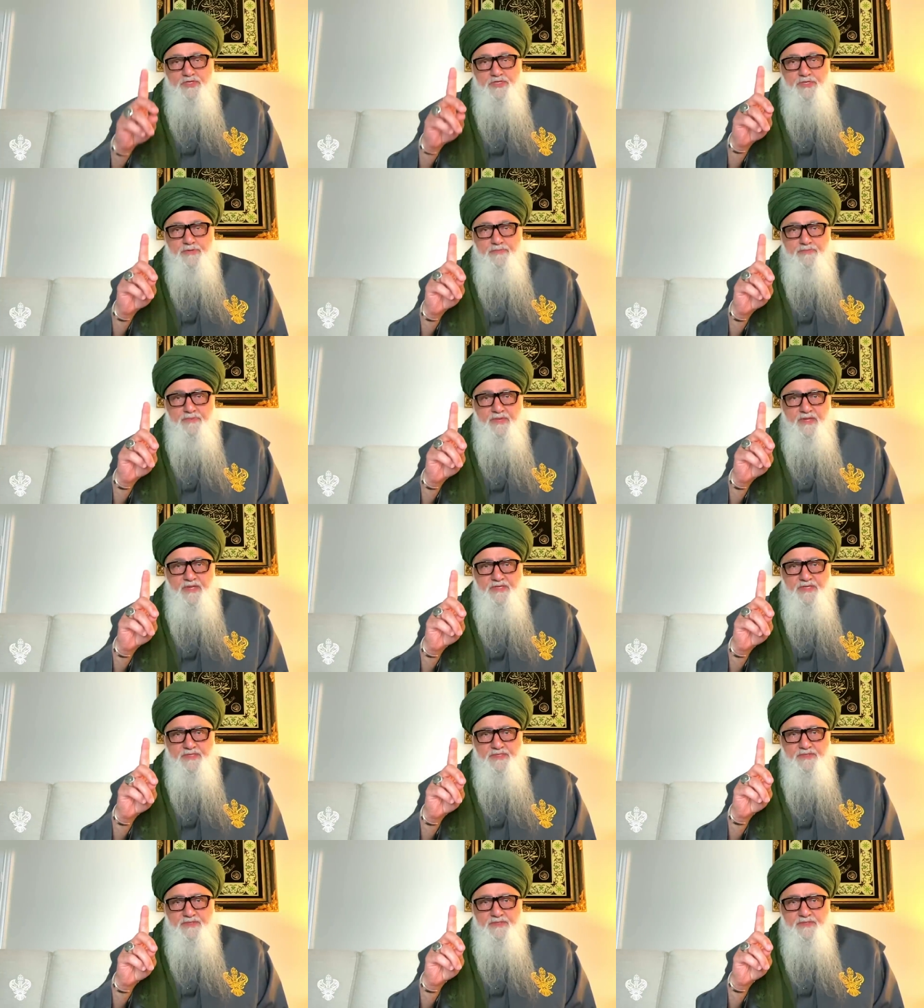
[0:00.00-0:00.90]

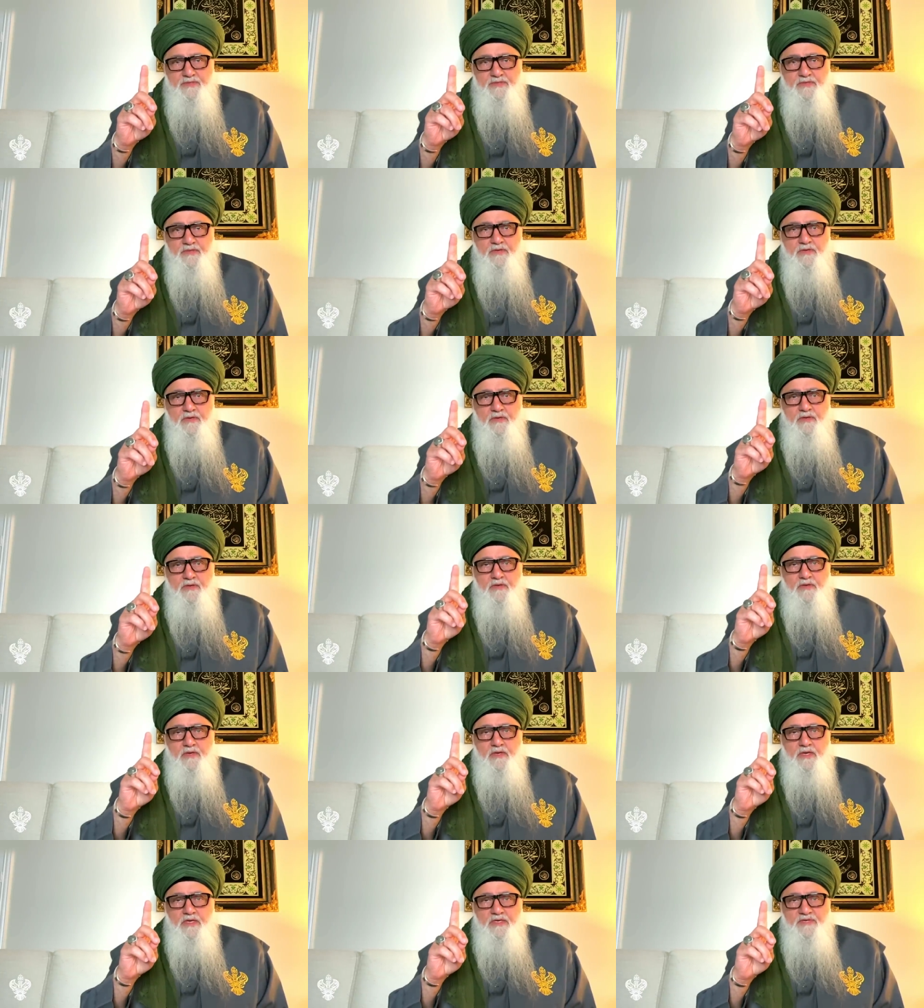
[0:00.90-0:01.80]
worshipness
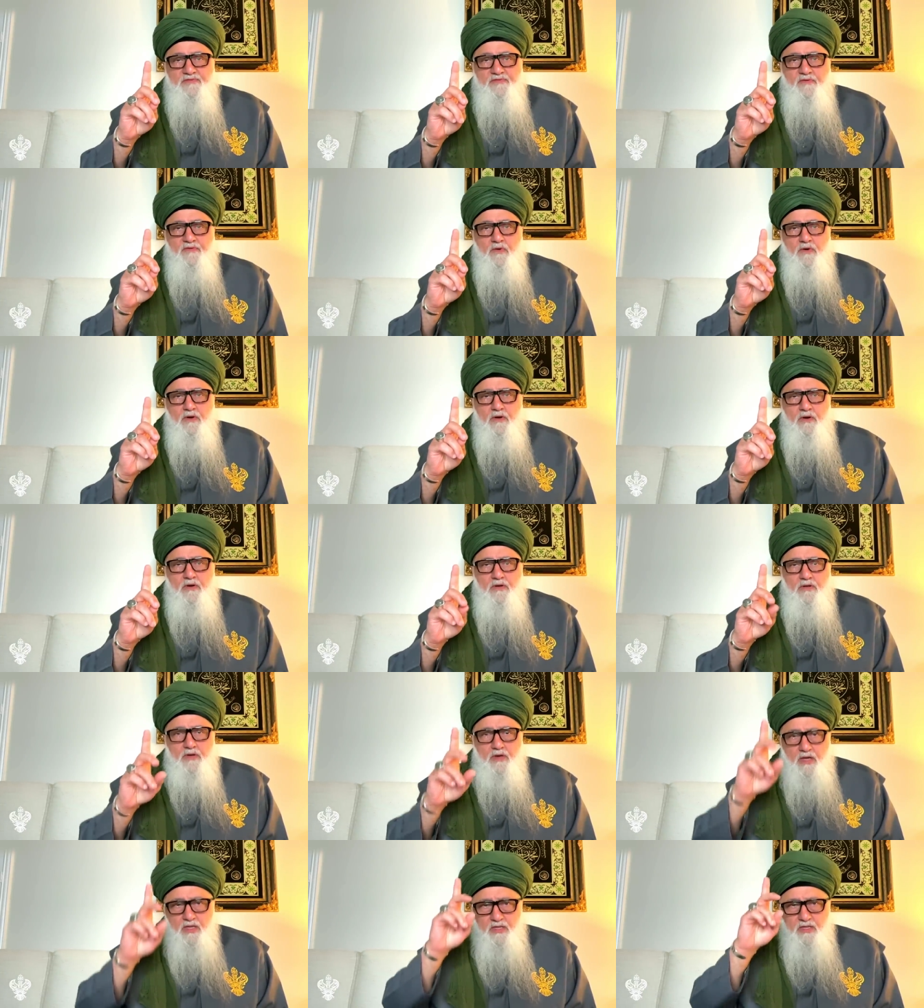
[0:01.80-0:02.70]
is for
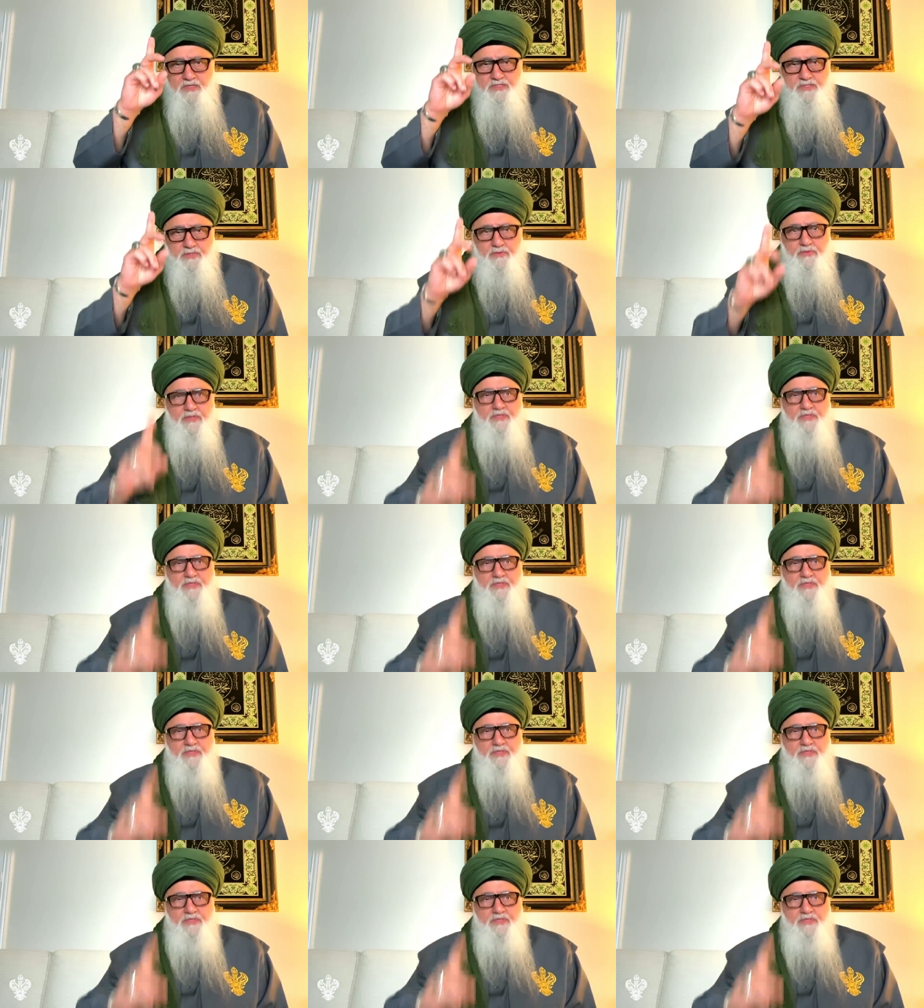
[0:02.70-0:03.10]
Allah.